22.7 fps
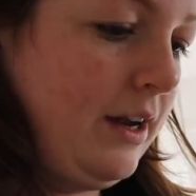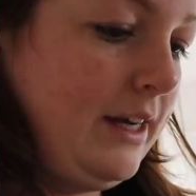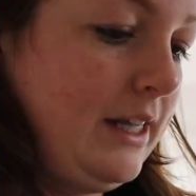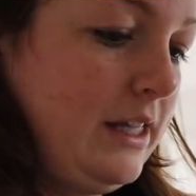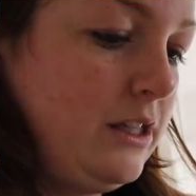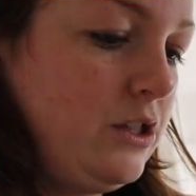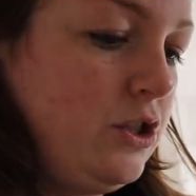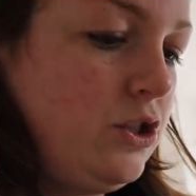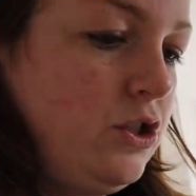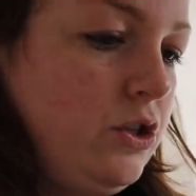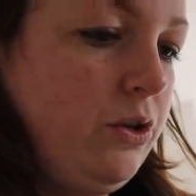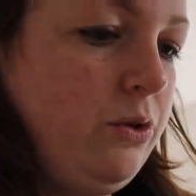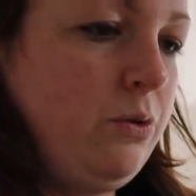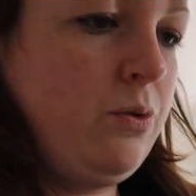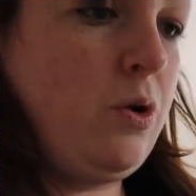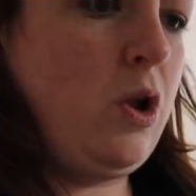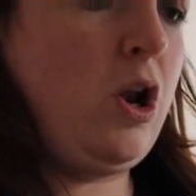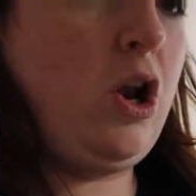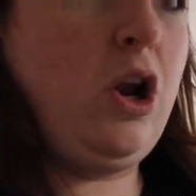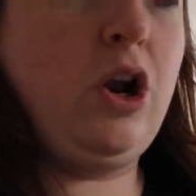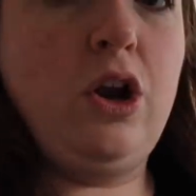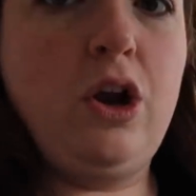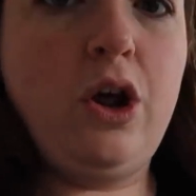I need to do
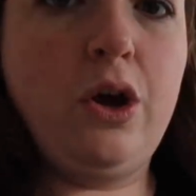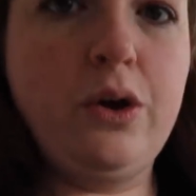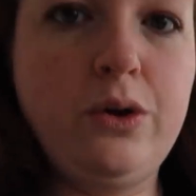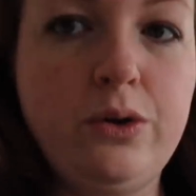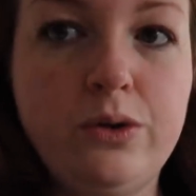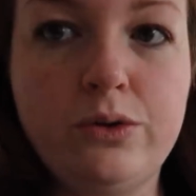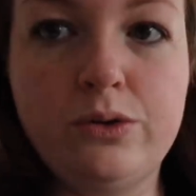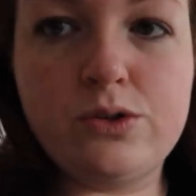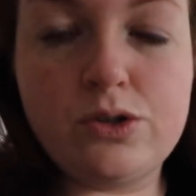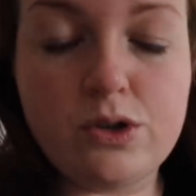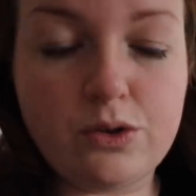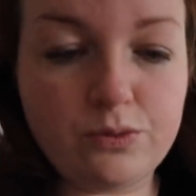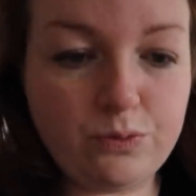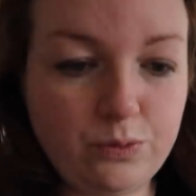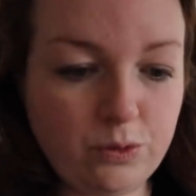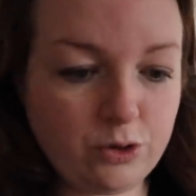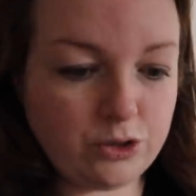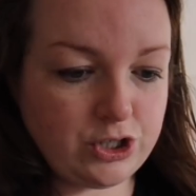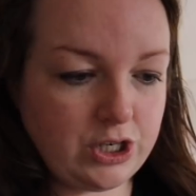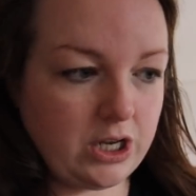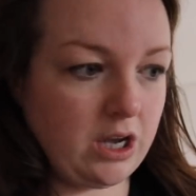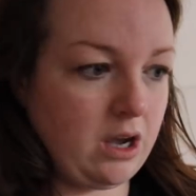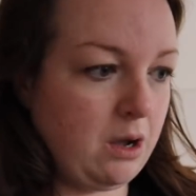loads of
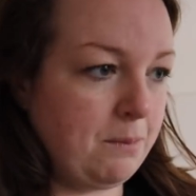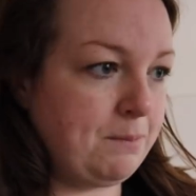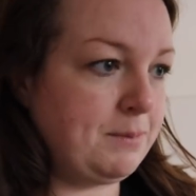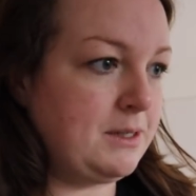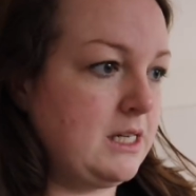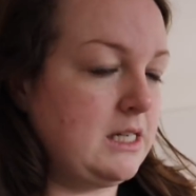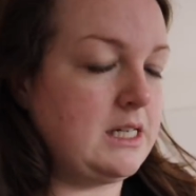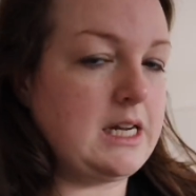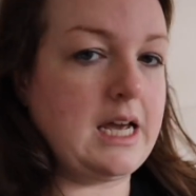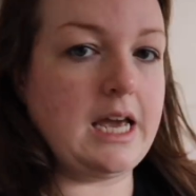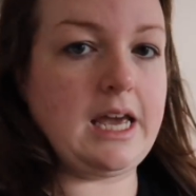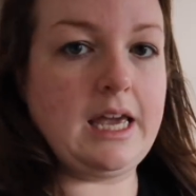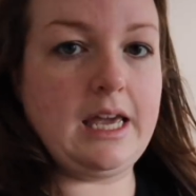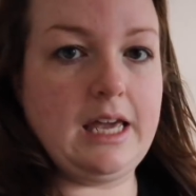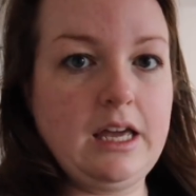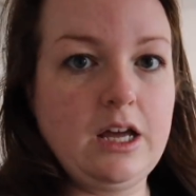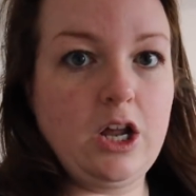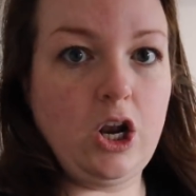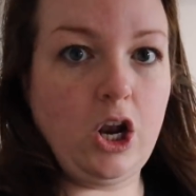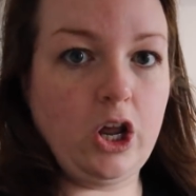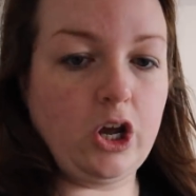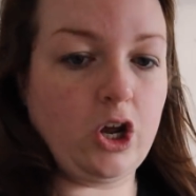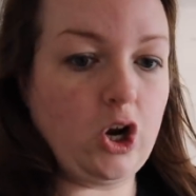washing up today,
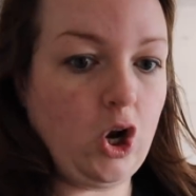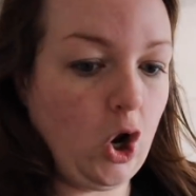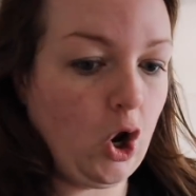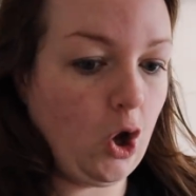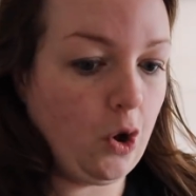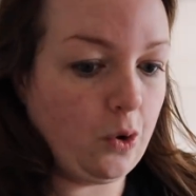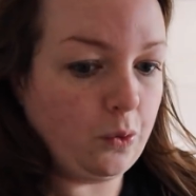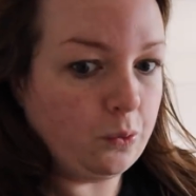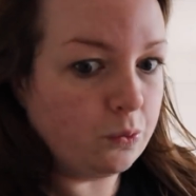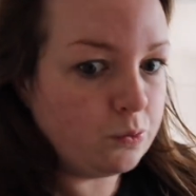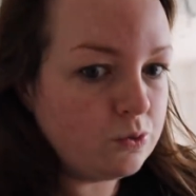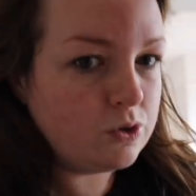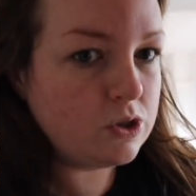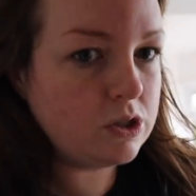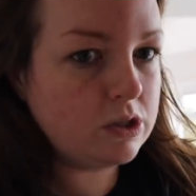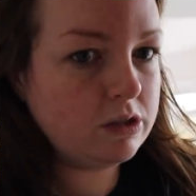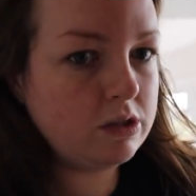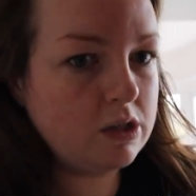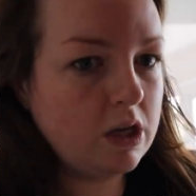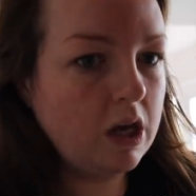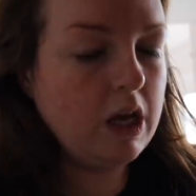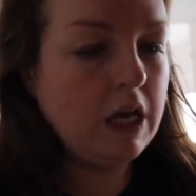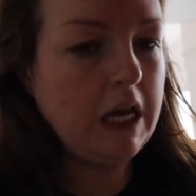like
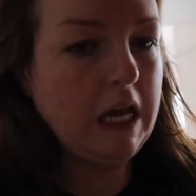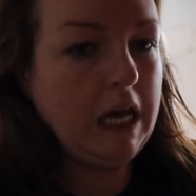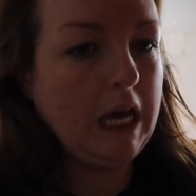loads.